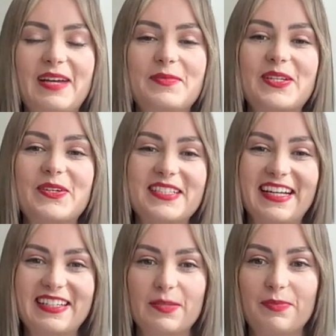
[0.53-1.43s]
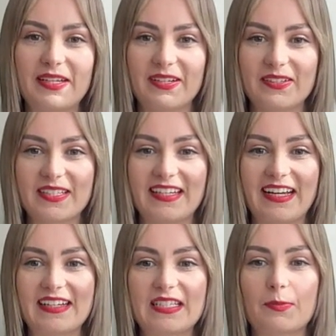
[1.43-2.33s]
I'm so excited to be here
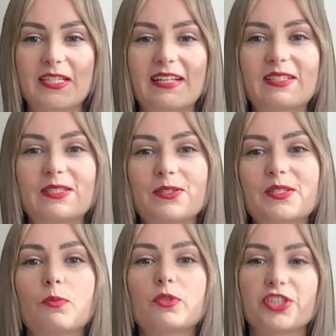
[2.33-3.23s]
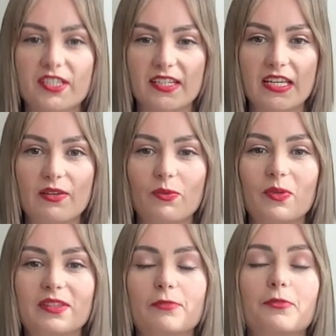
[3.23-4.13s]
tonight to present Susan Wojcicki
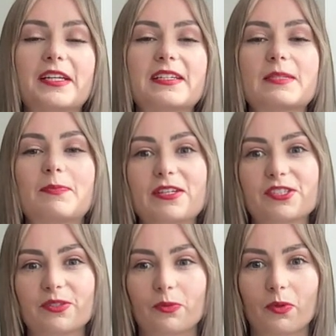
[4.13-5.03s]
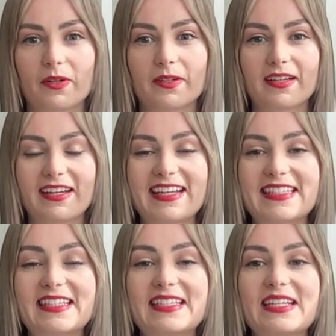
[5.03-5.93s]
with the Free Expression Award. As
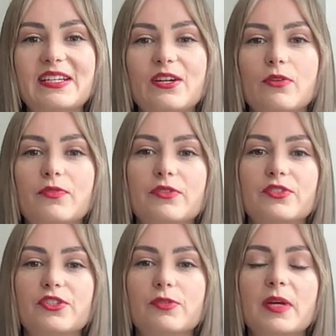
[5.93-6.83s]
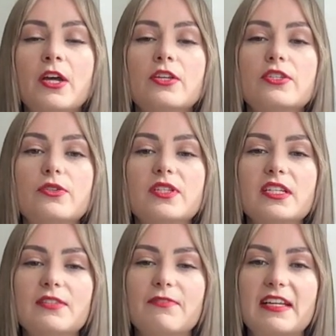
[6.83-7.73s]
the CEO of YouTube, Susan
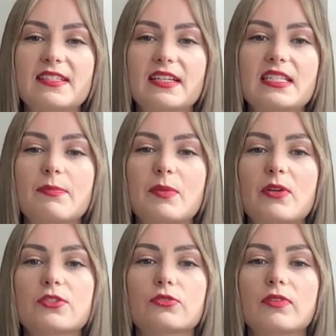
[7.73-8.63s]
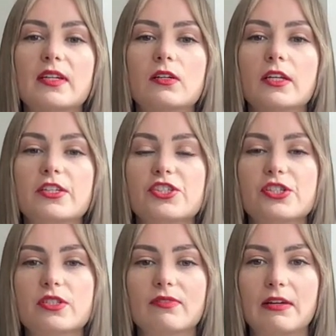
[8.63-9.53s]
is facing some of the most critical
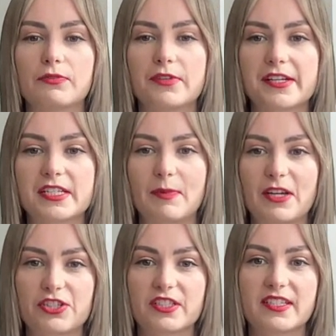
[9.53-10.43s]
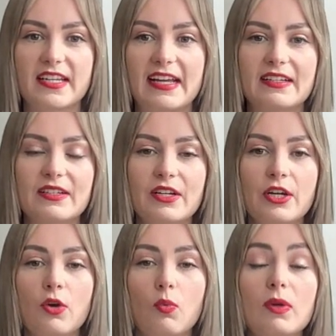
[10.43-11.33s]
issues around free expression today.
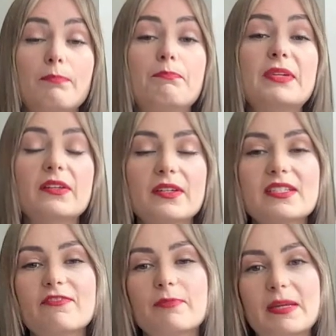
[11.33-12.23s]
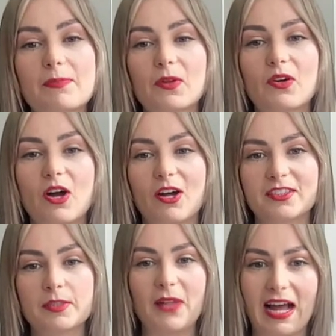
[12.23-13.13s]
When billions of people are
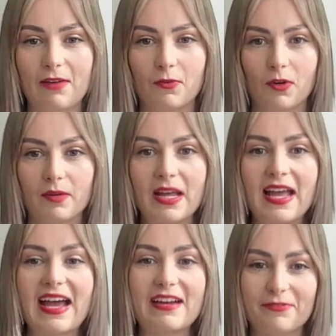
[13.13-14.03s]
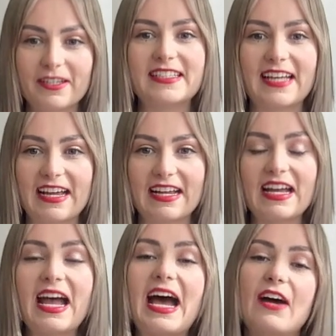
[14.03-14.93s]
on your platform every day,
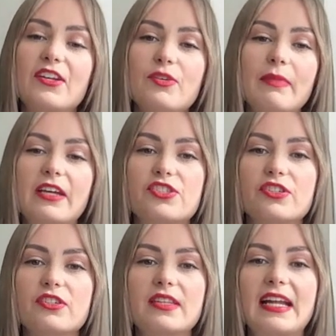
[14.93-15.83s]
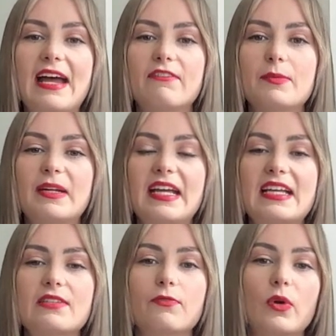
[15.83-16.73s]
how do you make sure that everybody
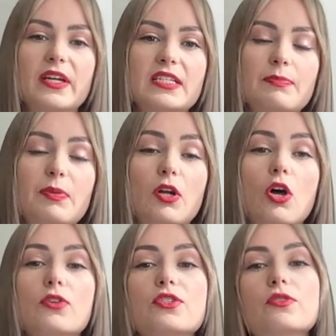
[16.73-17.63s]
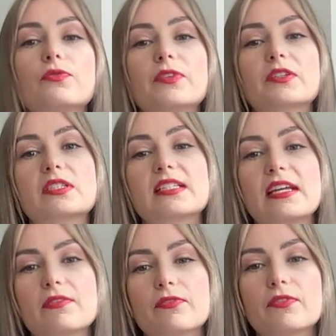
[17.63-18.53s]
has a voice but also feels
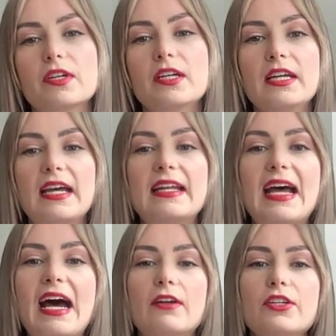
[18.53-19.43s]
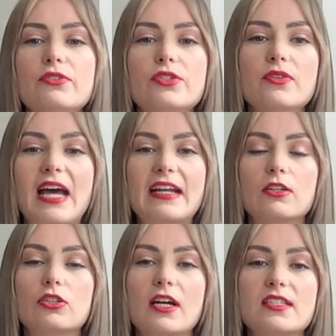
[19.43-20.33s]
safe? And how do you do that
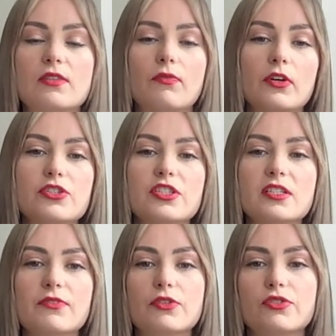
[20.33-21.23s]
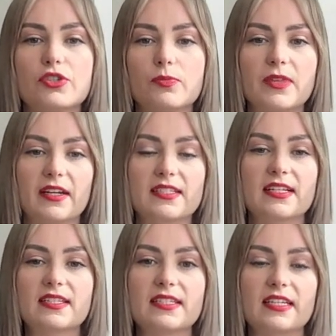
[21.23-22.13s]
across the versions of YouTube that
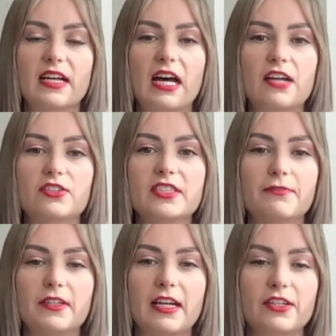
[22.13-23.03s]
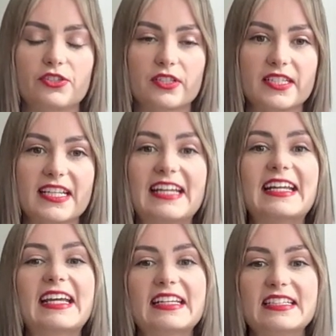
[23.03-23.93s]
exist in 100 different countries
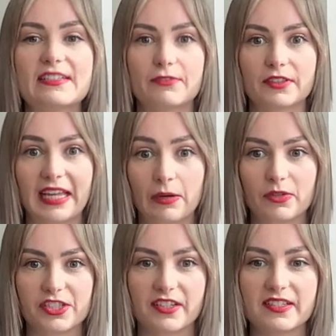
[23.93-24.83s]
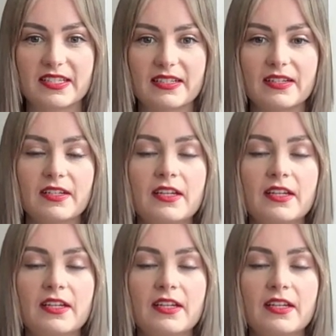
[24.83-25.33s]
and 80 different languages?